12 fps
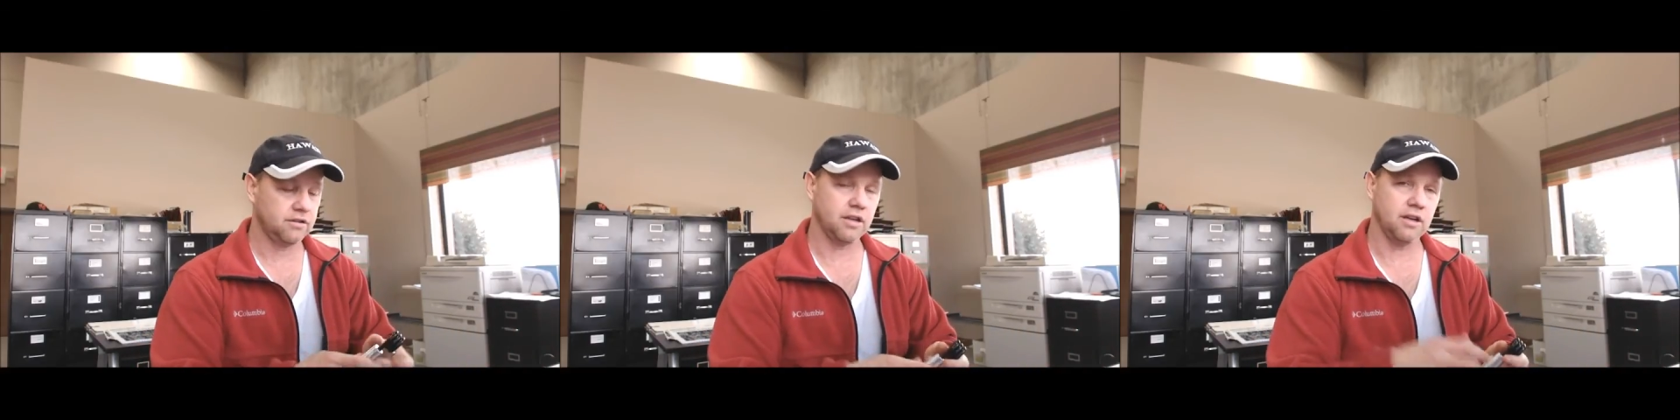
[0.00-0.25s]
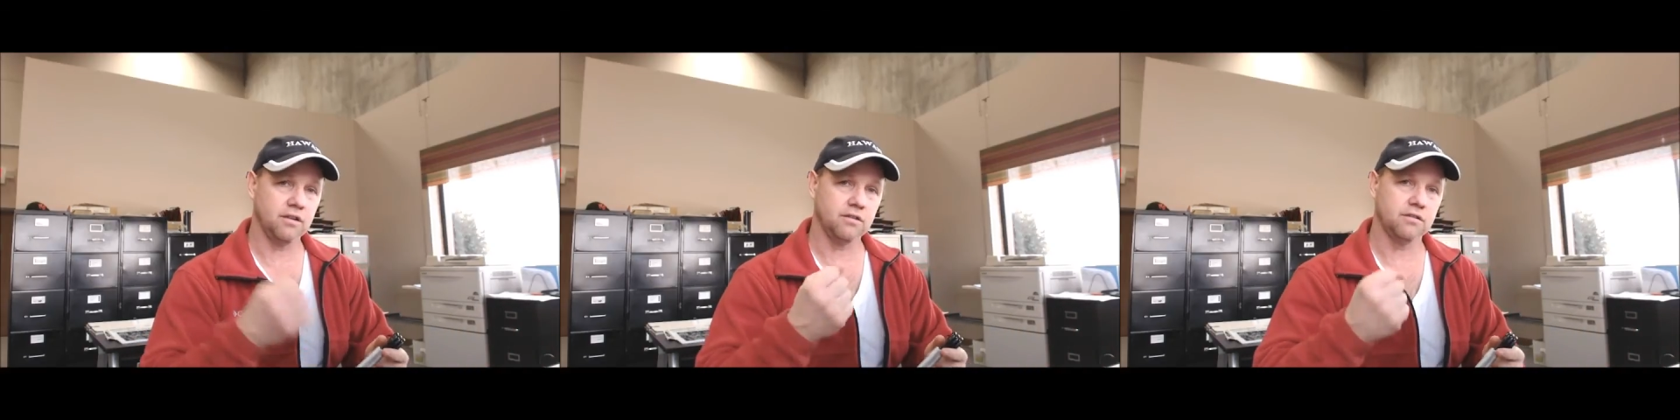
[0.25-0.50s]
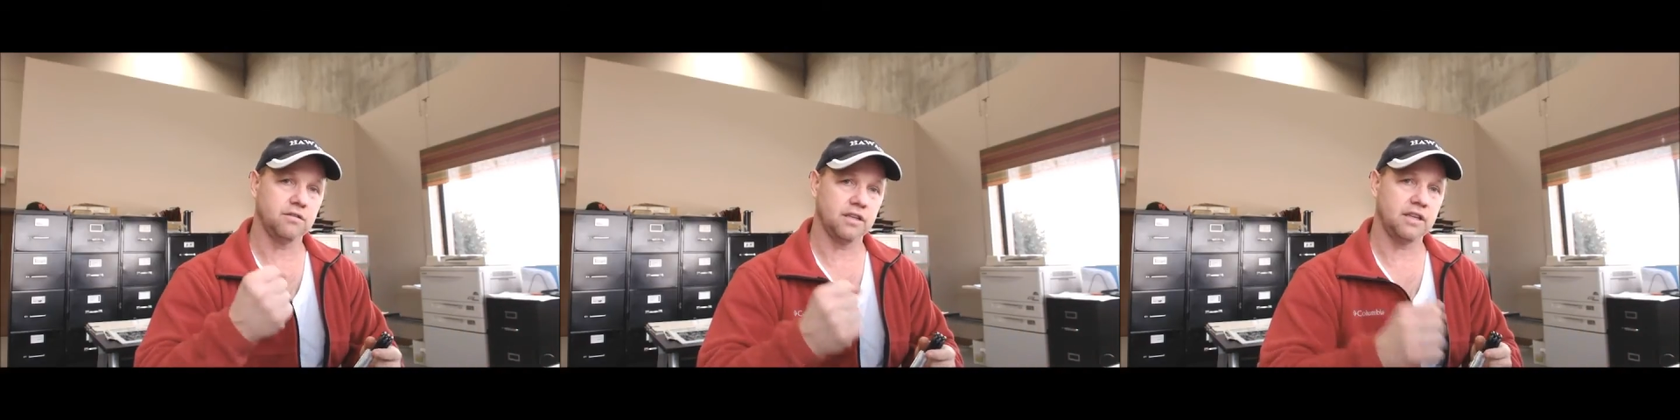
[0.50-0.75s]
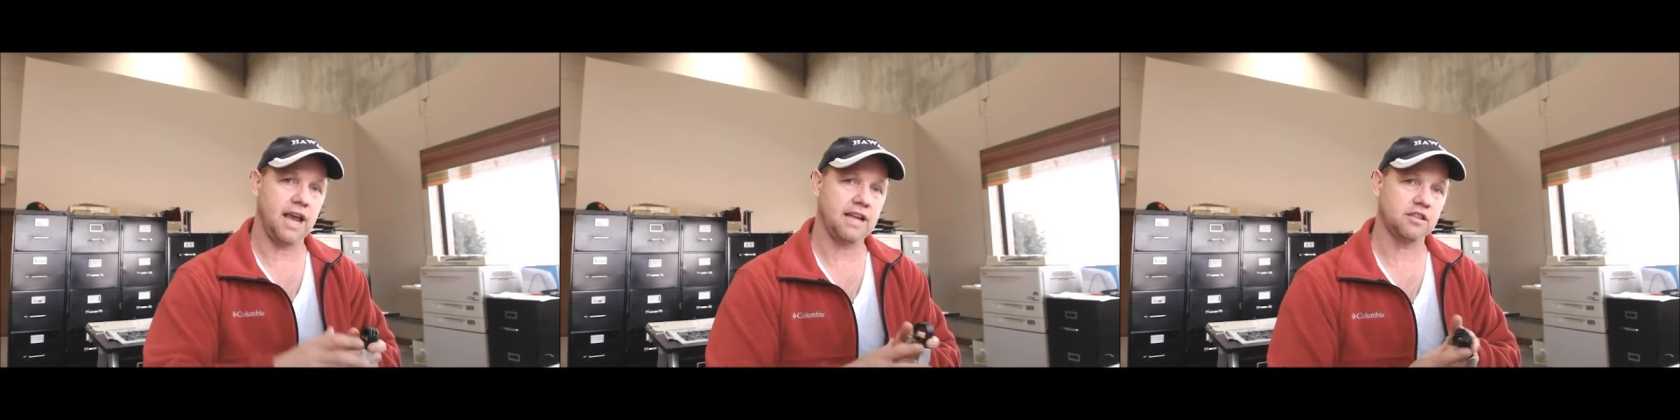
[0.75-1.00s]
to to
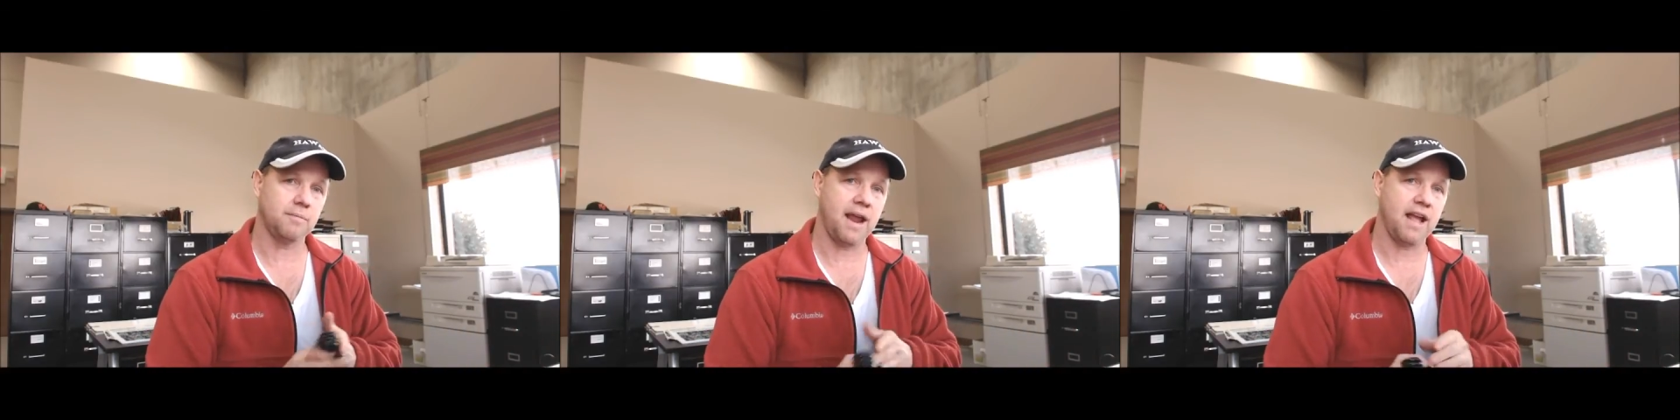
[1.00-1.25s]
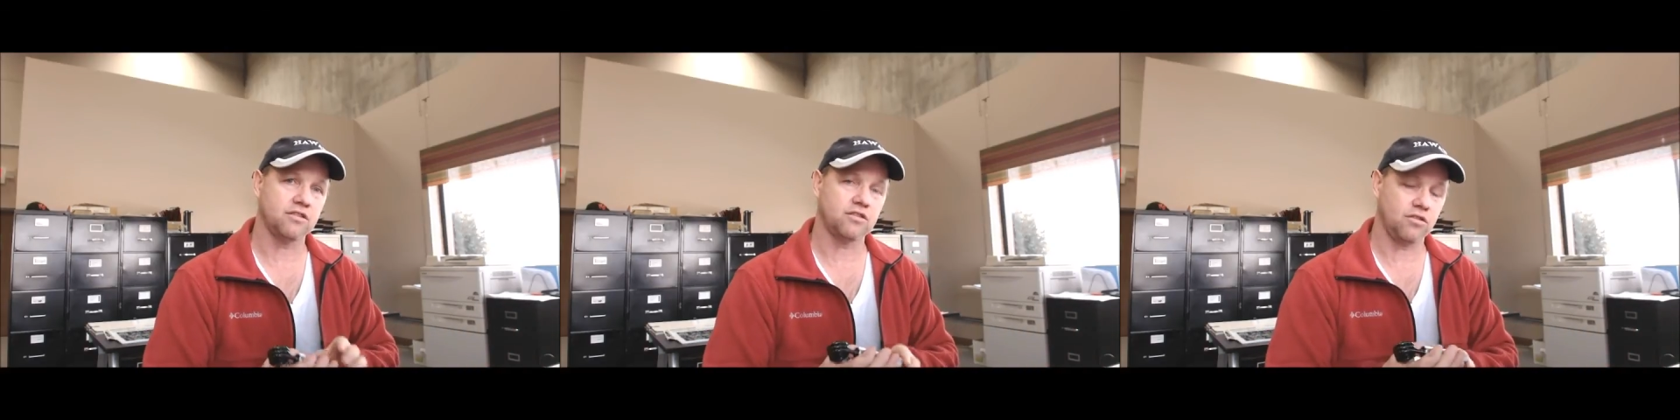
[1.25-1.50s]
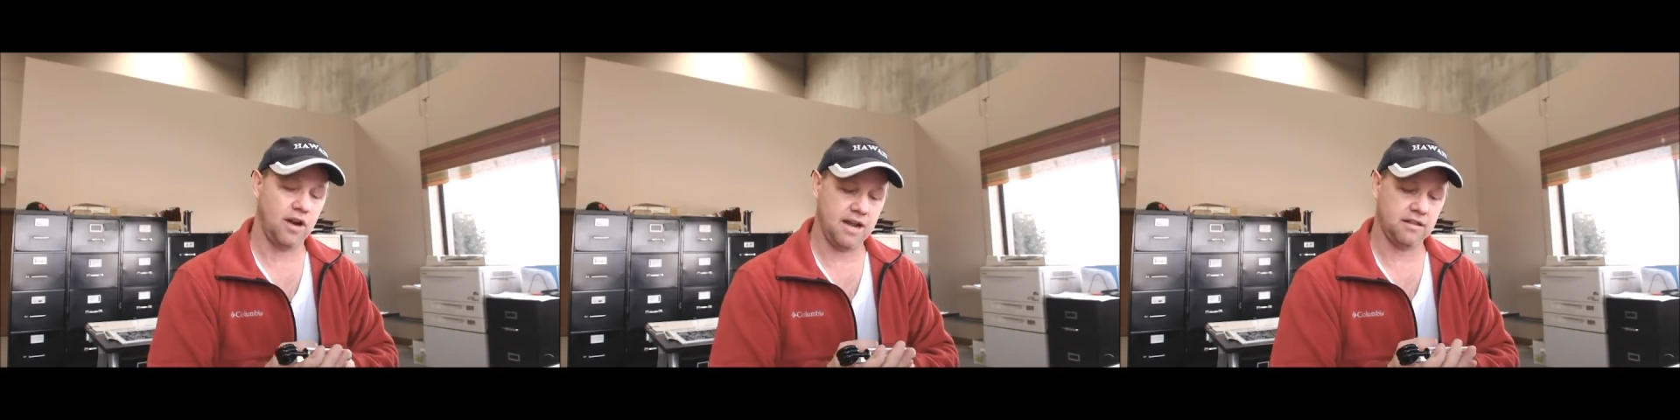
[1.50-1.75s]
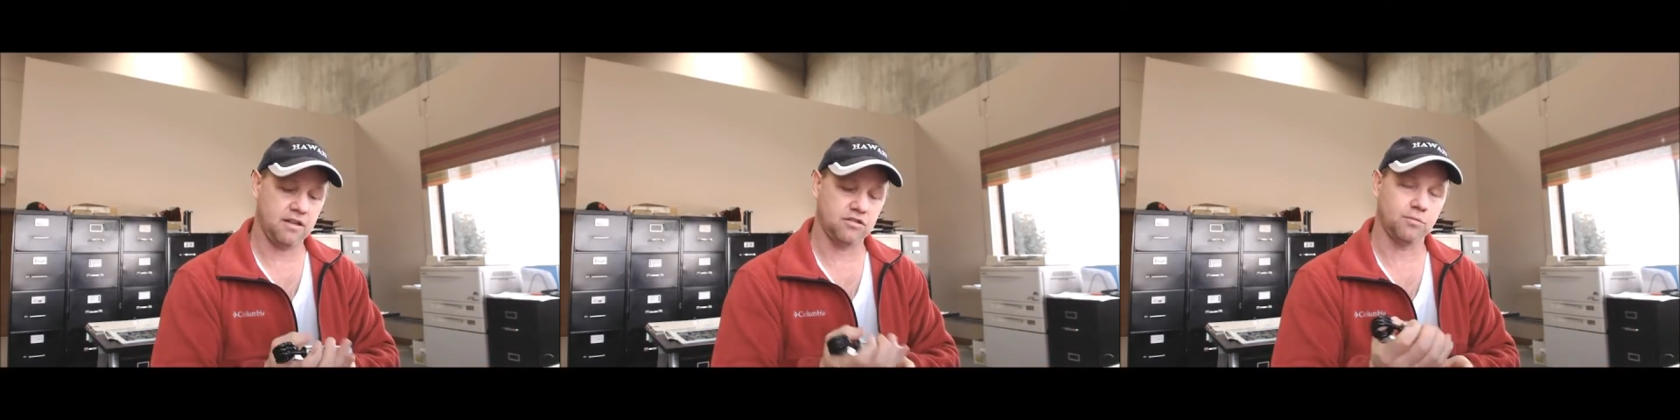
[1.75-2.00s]
gain some hand
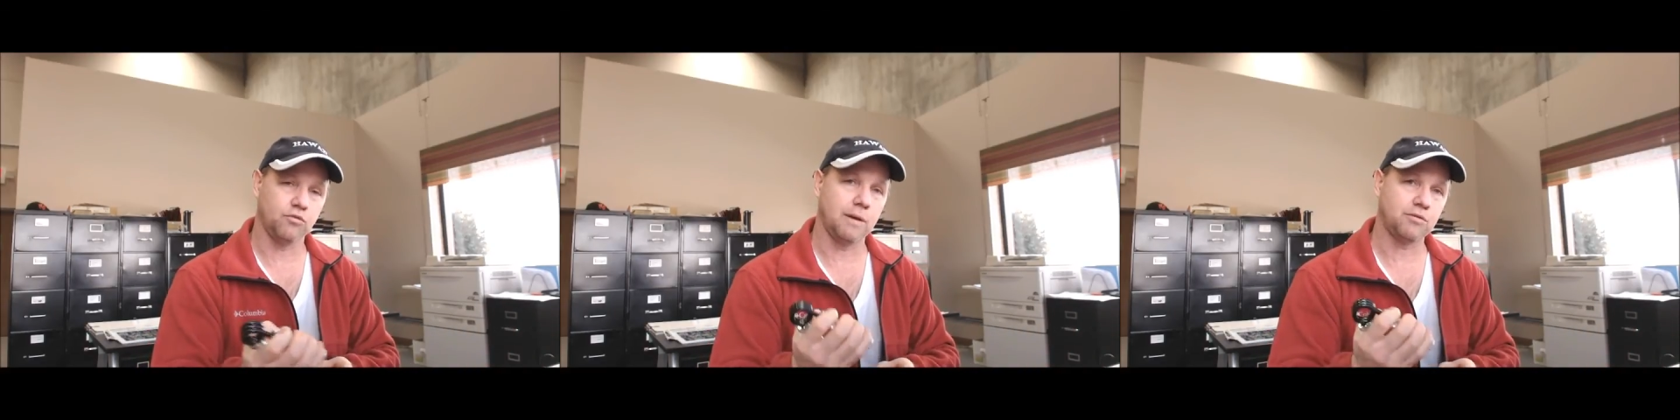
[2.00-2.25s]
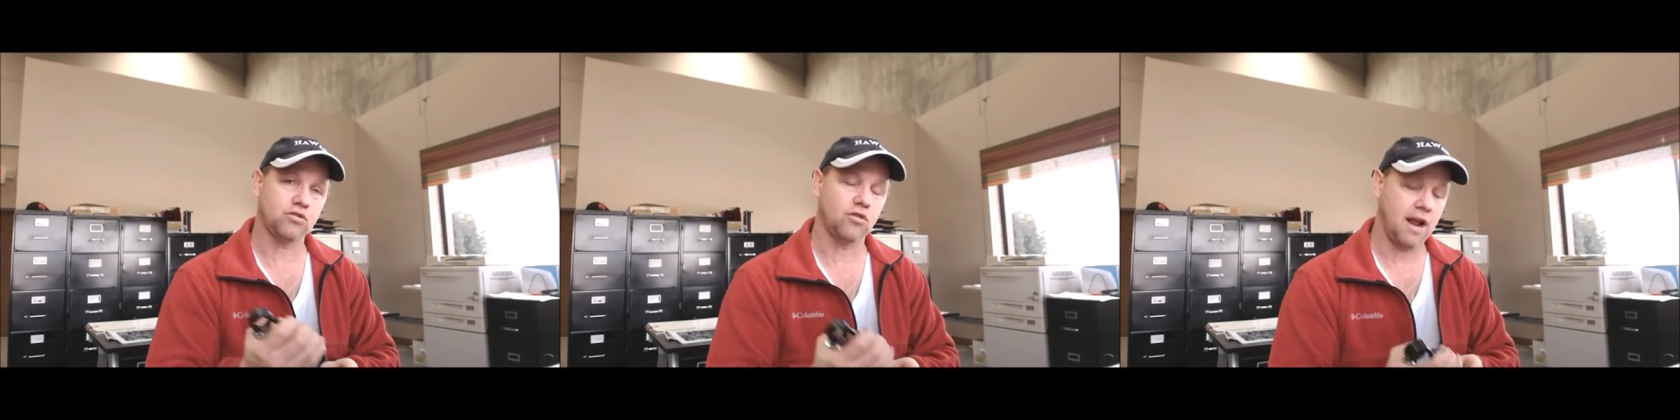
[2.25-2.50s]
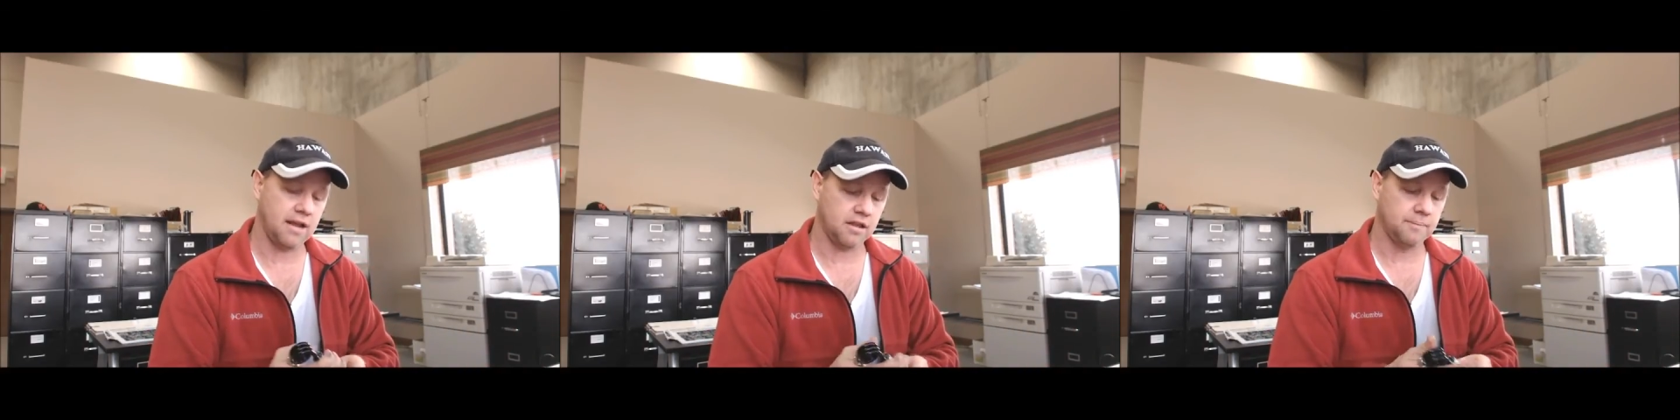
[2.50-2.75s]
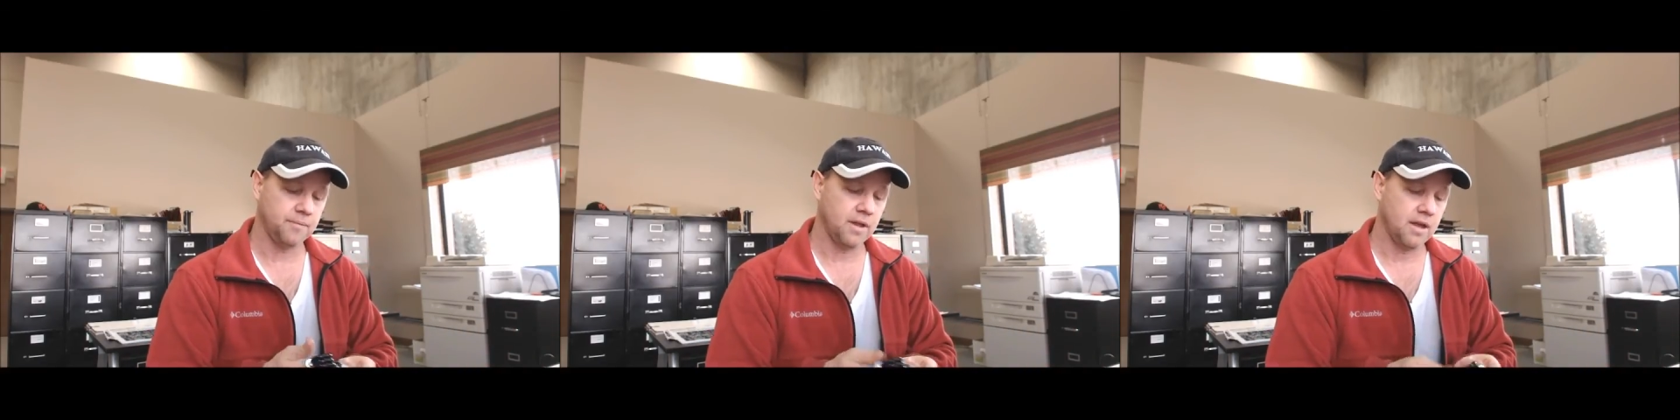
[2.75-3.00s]
strength and some grip strength.